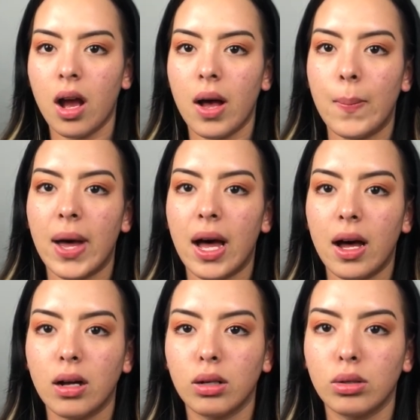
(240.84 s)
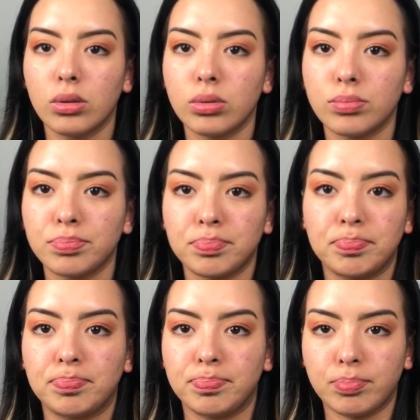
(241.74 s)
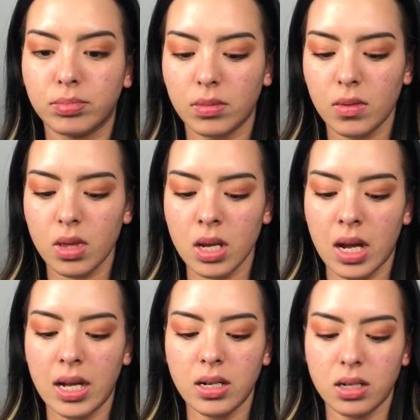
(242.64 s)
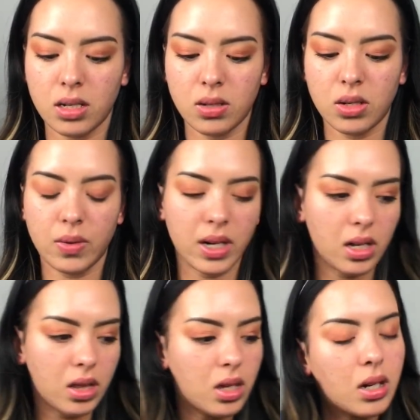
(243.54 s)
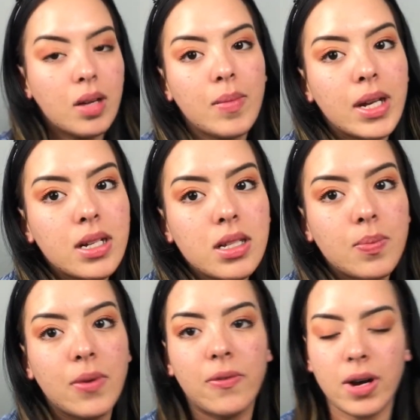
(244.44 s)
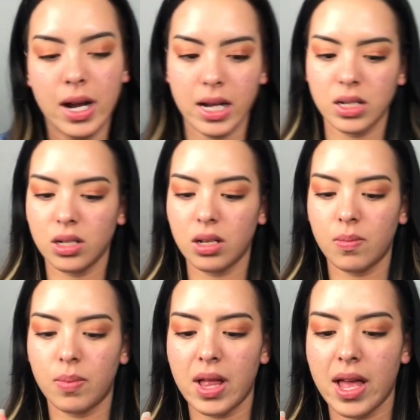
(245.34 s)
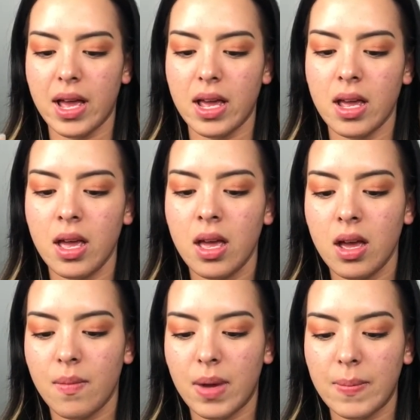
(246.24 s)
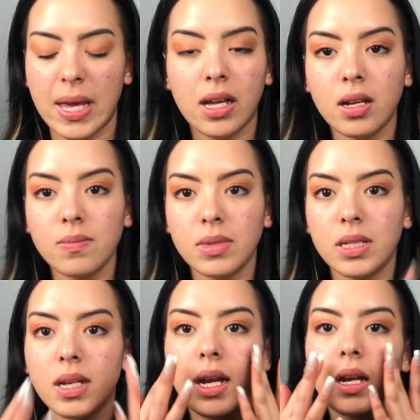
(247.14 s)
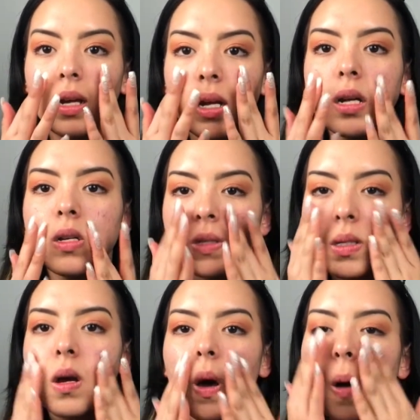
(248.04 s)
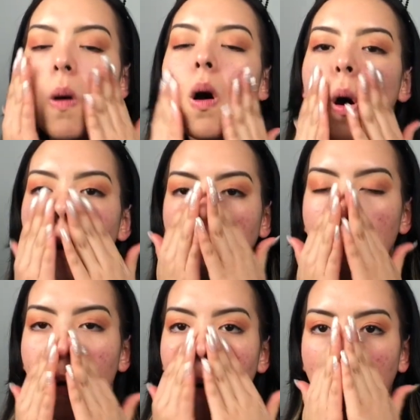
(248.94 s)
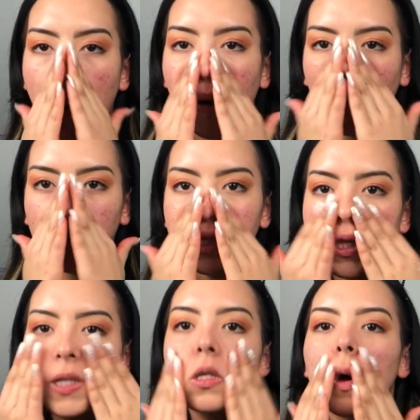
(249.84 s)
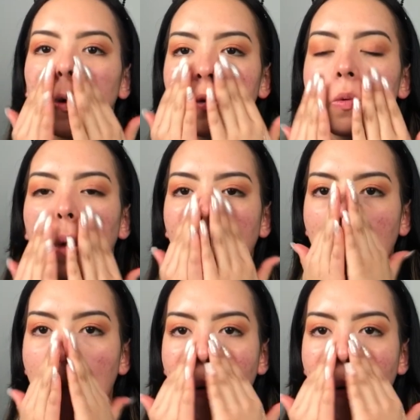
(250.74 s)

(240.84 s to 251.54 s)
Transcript: about, I don't know, 20 to 30 minutes before I actually apply my makeup. Today I couldn't, so hopefully this goes well.